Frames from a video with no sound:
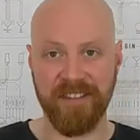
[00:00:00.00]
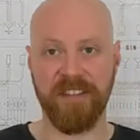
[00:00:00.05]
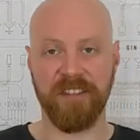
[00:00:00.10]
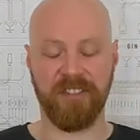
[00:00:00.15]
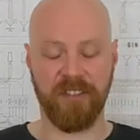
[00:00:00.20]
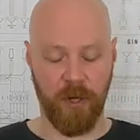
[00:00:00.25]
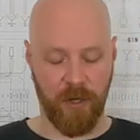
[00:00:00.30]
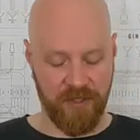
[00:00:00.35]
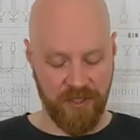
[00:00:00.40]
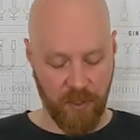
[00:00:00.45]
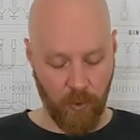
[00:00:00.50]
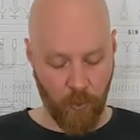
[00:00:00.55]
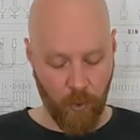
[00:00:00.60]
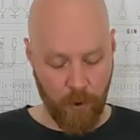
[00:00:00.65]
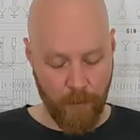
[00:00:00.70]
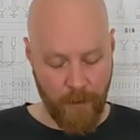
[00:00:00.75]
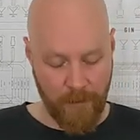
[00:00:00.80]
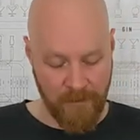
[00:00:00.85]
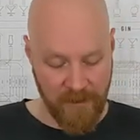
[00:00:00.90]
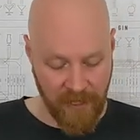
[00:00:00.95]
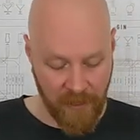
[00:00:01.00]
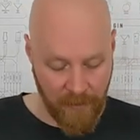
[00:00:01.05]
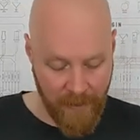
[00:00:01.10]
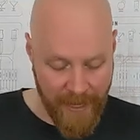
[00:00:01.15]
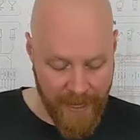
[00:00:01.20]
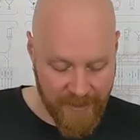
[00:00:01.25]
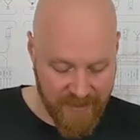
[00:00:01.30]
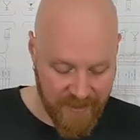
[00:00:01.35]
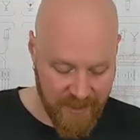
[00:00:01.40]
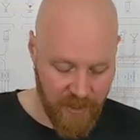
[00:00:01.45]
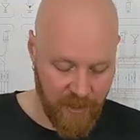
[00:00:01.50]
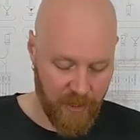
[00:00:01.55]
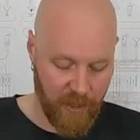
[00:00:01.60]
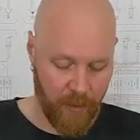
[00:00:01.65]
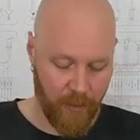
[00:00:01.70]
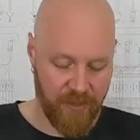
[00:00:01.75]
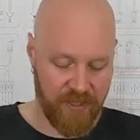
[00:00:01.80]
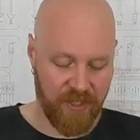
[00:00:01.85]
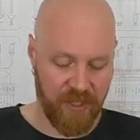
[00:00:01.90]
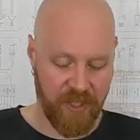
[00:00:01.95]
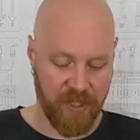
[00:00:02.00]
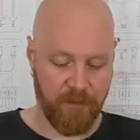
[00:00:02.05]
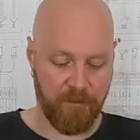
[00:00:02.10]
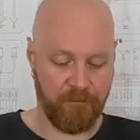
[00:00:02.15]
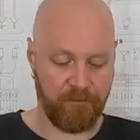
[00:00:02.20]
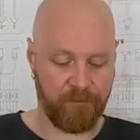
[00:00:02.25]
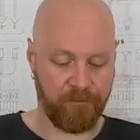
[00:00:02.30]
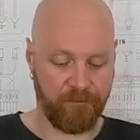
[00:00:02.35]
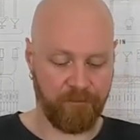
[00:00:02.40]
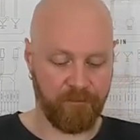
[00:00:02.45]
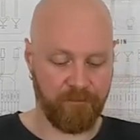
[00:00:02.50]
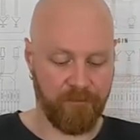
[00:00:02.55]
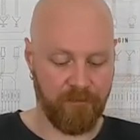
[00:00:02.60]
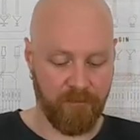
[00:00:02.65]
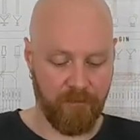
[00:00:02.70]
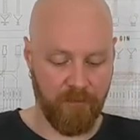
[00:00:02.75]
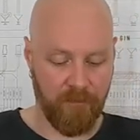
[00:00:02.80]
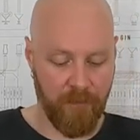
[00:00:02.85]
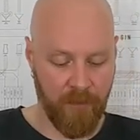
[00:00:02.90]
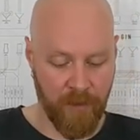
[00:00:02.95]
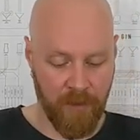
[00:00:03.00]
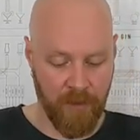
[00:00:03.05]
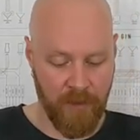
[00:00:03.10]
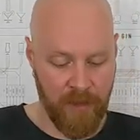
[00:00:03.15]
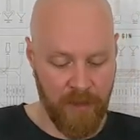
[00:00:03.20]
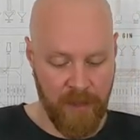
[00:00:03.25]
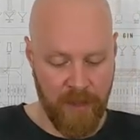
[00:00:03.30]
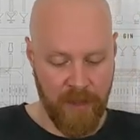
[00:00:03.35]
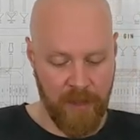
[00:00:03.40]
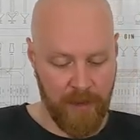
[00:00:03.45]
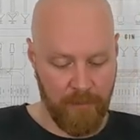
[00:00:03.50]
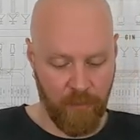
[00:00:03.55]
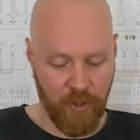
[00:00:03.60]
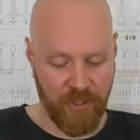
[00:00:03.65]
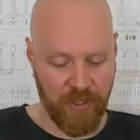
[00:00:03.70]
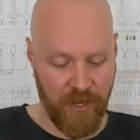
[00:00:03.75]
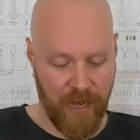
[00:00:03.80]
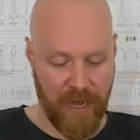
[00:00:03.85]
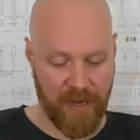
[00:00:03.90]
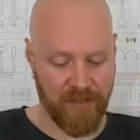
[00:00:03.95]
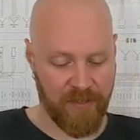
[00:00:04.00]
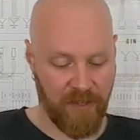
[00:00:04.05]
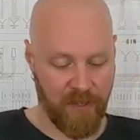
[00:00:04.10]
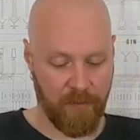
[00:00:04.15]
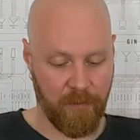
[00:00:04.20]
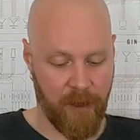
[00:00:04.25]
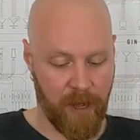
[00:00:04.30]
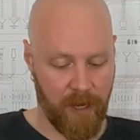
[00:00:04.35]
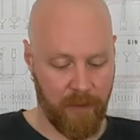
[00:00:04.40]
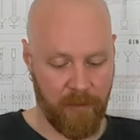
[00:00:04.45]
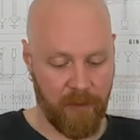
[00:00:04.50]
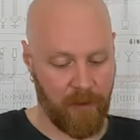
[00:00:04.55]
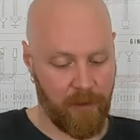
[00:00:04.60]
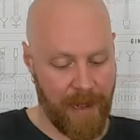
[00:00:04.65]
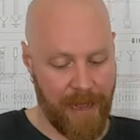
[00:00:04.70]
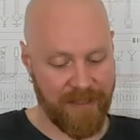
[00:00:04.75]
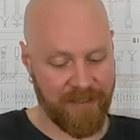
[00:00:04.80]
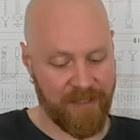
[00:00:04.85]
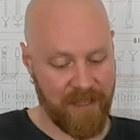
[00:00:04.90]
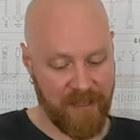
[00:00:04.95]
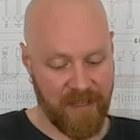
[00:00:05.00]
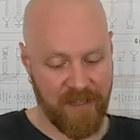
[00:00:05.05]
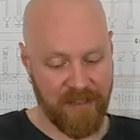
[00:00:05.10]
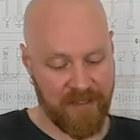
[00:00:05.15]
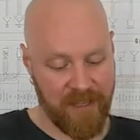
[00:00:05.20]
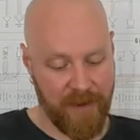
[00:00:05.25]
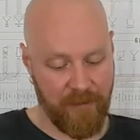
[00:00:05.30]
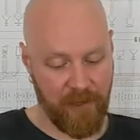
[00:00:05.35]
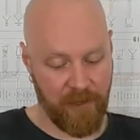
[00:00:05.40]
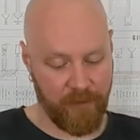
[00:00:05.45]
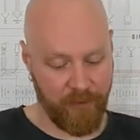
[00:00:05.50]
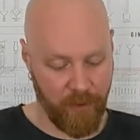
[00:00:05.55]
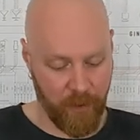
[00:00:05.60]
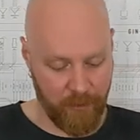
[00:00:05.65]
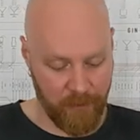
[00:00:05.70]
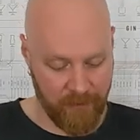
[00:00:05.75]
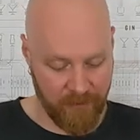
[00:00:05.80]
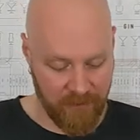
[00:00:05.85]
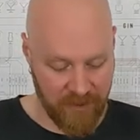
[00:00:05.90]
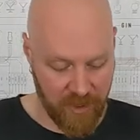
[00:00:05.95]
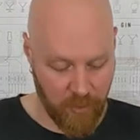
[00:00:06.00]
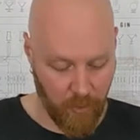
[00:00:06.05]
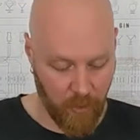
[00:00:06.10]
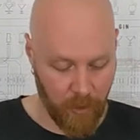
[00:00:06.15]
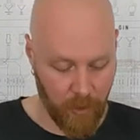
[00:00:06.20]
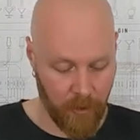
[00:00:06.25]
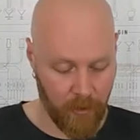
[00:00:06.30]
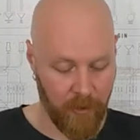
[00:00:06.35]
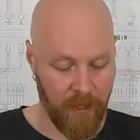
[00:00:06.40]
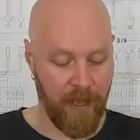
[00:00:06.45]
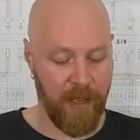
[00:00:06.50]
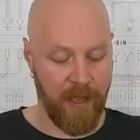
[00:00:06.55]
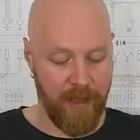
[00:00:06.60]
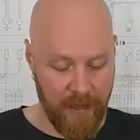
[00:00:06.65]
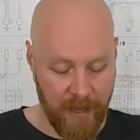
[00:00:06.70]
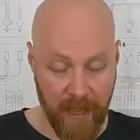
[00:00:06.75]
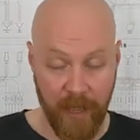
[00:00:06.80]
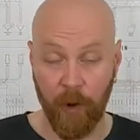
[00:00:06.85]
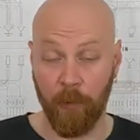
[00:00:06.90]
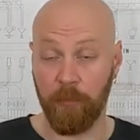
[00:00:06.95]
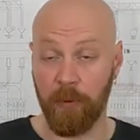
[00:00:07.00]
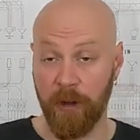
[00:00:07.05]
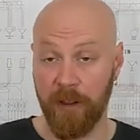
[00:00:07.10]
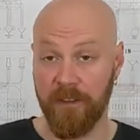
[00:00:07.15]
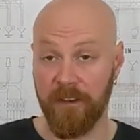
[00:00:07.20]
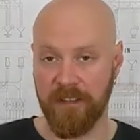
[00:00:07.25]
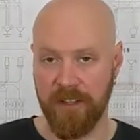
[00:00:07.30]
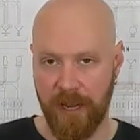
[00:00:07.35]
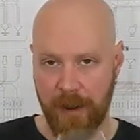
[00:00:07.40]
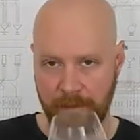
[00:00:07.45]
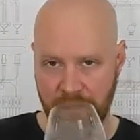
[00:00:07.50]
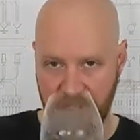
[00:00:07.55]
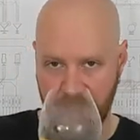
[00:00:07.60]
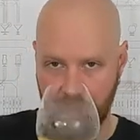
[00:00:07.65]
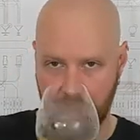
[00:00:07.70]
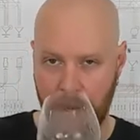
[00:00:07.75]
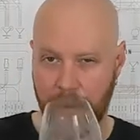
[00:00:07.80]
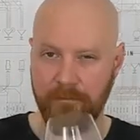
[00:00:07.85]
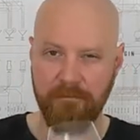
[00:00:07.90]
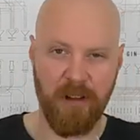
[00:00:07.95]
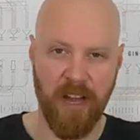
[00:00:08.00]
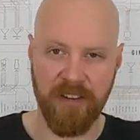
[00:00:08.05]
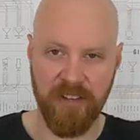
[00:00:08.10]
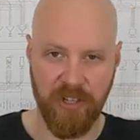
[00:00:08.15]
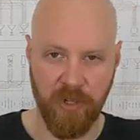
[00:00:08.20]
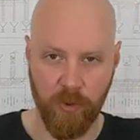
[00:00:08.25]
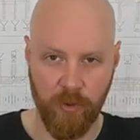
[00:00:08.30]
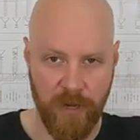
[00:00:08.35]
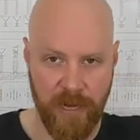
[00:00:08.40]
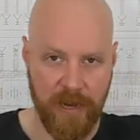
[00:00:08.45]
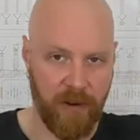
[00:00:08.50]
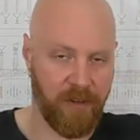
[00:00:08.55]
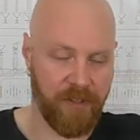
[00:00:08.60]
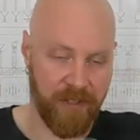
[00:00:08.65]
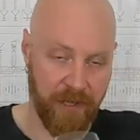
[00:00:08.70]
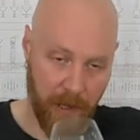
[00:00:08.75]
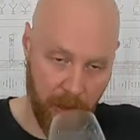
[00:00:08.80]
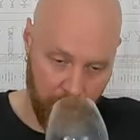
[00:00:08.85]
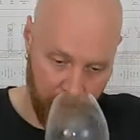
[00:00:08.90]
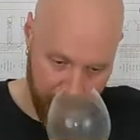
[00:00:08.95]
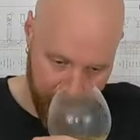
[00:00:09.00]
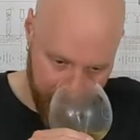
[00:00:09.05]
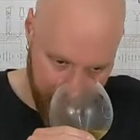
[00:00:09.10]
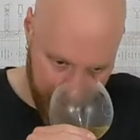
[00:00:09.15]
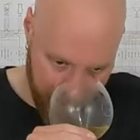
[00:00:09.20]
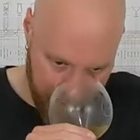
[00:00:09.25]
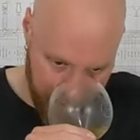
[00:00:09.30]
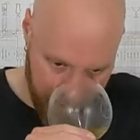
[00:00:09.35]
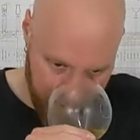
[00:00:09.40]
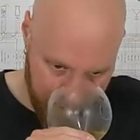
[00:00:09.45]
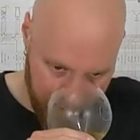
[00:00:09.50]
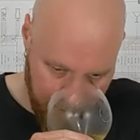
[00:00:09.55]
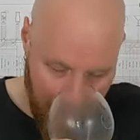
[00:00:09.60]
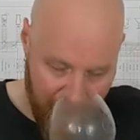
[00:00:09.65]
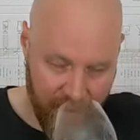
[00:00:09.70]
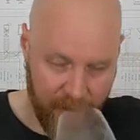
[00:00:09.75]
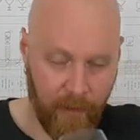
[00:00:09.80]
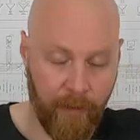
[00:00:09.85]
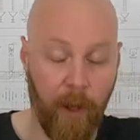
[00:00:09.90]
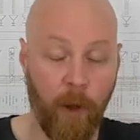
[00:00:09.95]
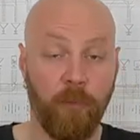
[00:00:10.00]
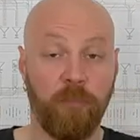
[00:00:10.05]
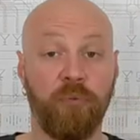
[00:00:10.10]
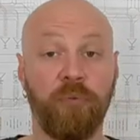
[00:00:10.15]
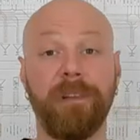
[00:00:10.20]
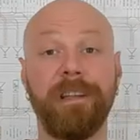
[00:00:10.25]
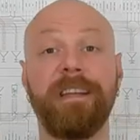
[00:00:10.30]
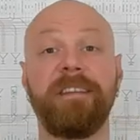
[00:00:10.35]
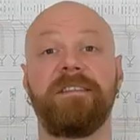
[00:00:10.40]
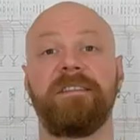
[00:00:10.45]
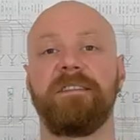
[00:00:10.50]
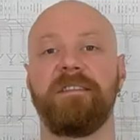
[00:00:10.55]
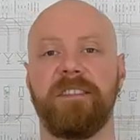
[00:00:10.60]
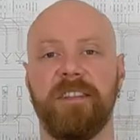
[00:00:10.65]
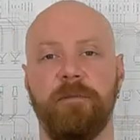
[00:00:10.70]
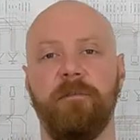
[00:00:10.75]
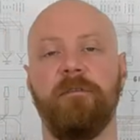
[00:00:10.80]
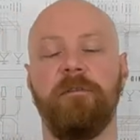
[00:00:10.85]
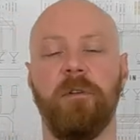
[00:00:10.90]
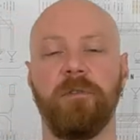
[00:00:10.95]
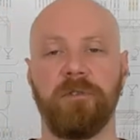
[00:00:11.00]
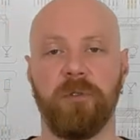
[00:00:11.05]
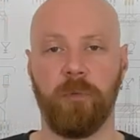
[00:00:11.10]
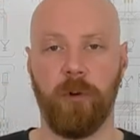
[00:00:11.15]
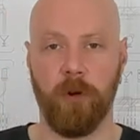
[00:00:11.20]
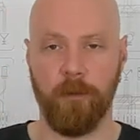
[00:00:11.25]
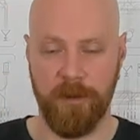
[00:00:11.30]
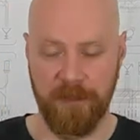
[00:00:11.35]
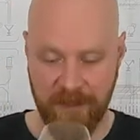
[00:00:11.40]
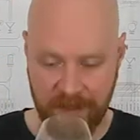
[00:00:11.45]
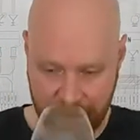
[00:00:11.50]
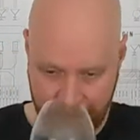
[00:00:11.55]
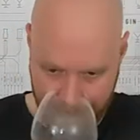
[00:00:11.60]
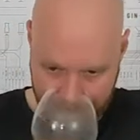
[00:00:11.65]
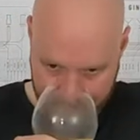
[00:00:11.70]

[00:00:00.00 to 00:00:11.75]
it starts to warm up in the glass, you can always just put your hands on the bottom of the glass like this, give it a little bit of a swirl. It'll bring the temperature up a degree or so, and it'll help release some of those aromas.